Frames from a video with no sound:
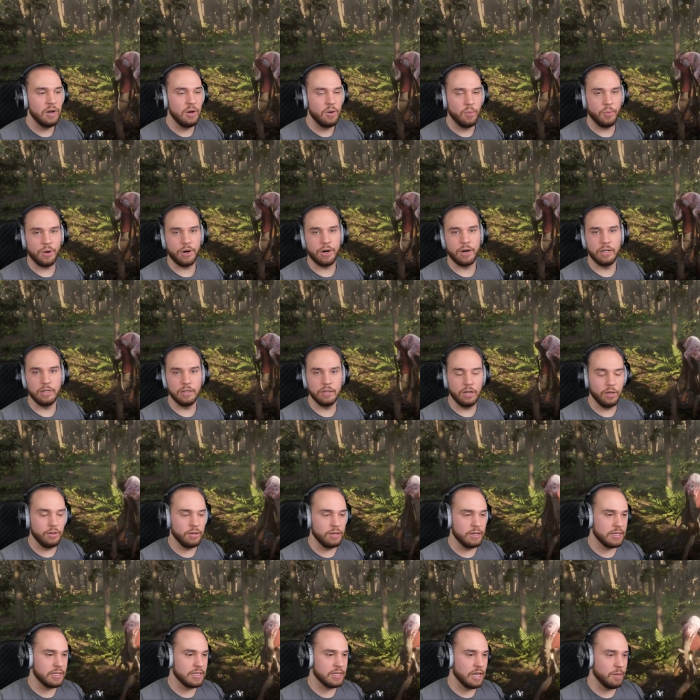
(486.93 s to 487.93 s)
We're gonna load
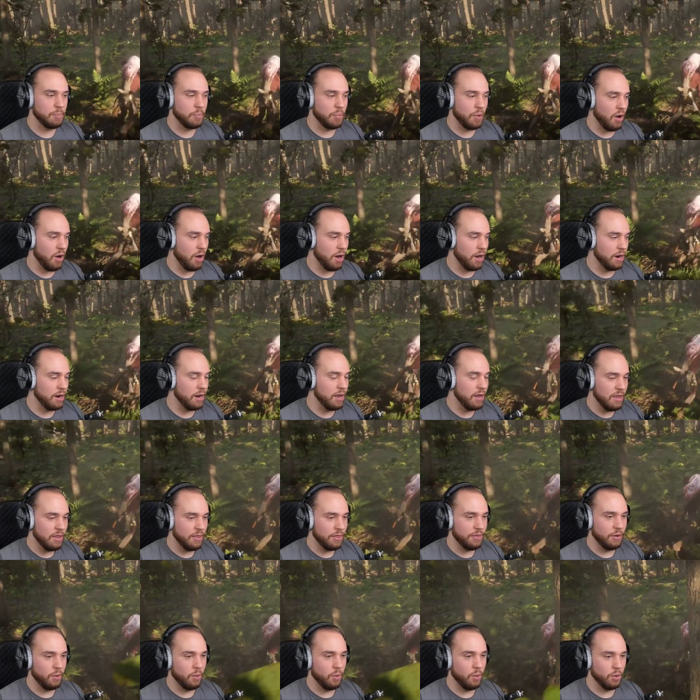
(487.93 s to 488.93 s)
this up on
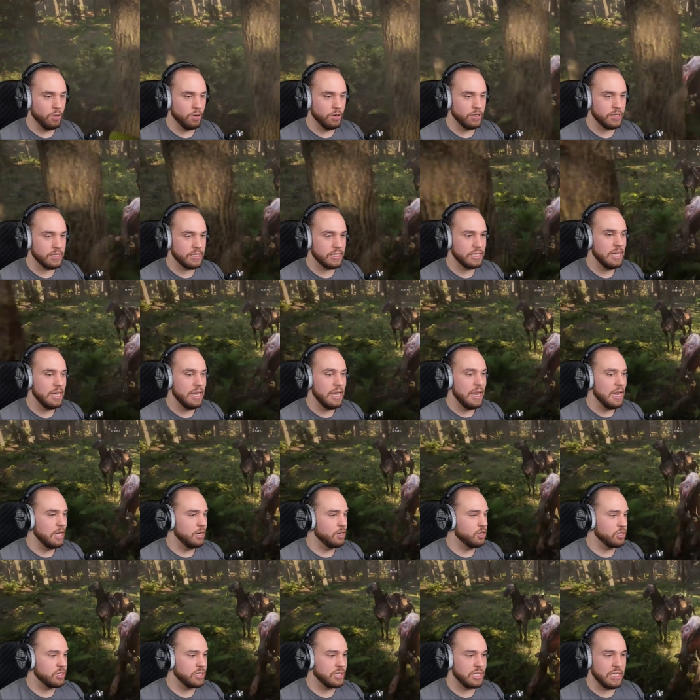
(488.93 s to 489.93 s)
the horse
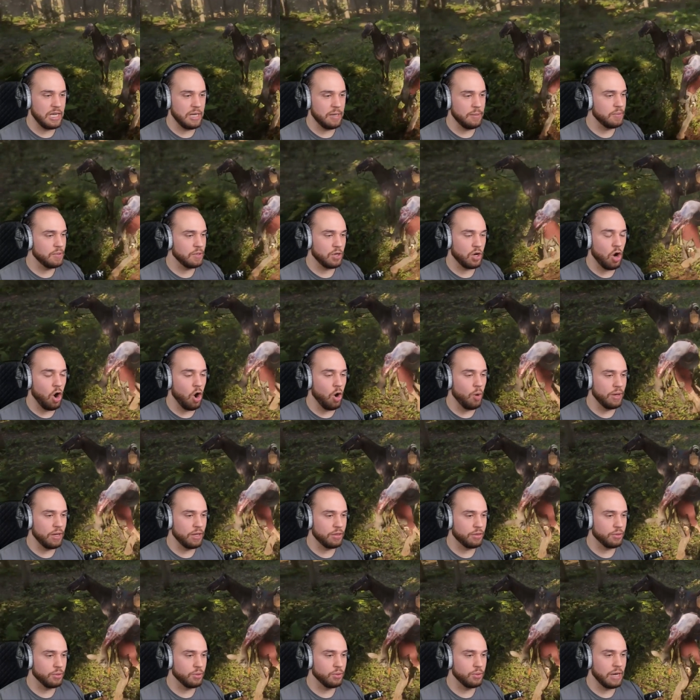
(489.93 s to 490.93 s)
and just keep
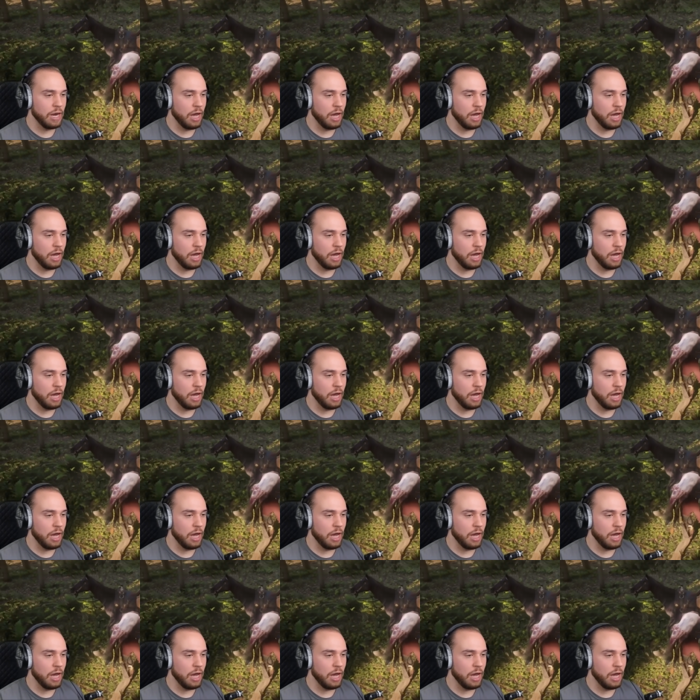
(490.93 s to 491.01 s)
combing through.